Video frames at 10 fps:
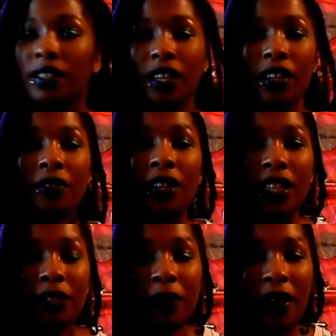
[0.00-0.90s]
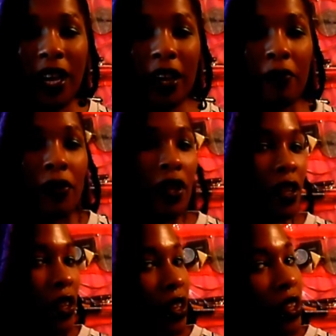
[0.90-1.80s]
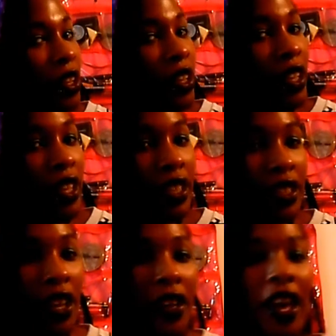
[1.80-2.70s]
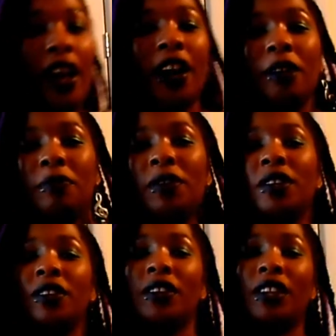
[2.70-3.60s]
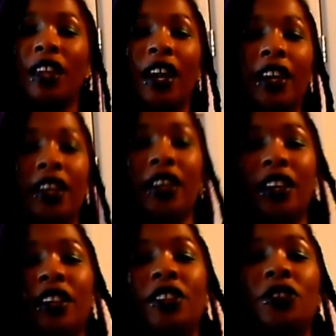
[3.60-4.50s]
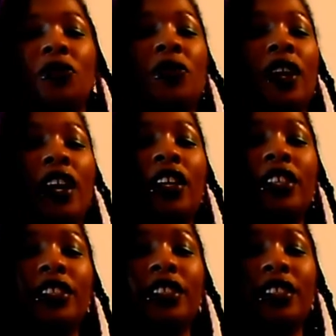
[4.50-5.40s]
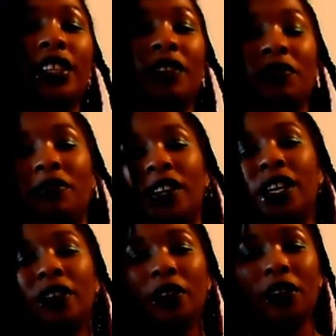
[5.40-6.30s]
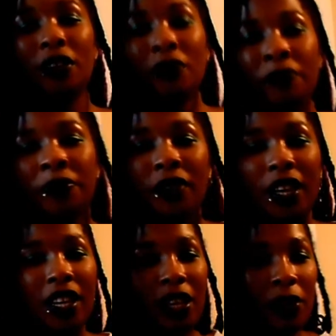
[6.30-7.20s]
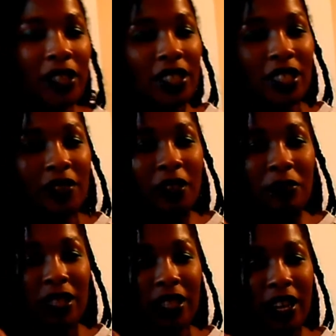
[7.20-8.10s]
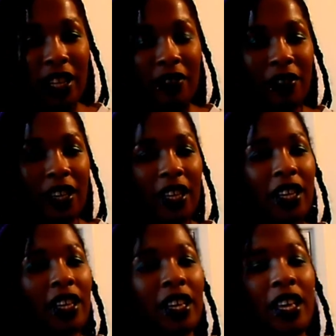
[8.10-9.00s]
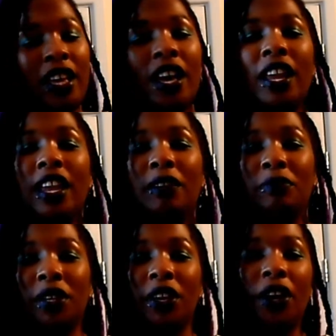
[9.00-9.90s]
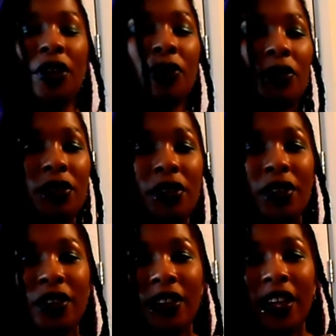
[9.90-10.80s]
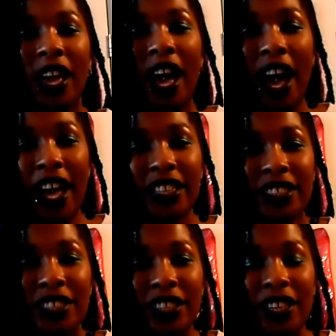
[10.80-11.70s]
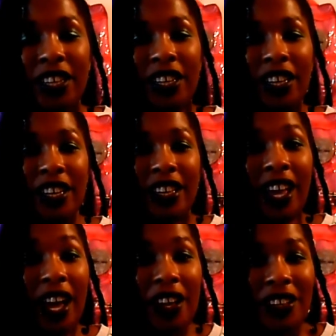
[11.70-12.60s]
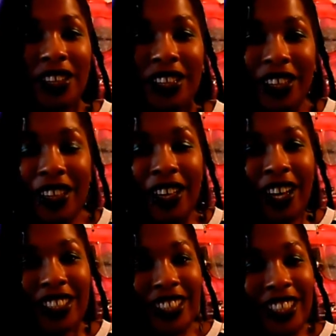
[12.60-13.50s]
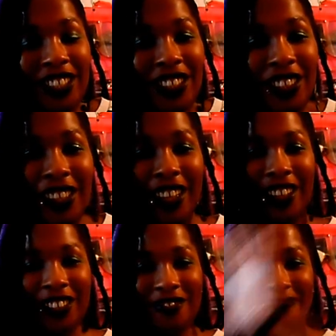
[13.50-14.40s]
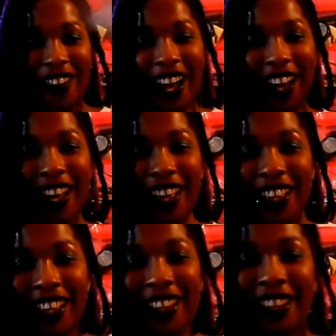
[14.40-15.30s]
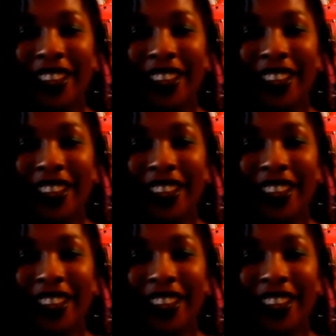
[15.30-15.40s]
I think that's about it. So yeah, I hope you like the new colours and everything. Any questions, if I missed out anything, let me know. And yeah, I'll see you soon. Bye.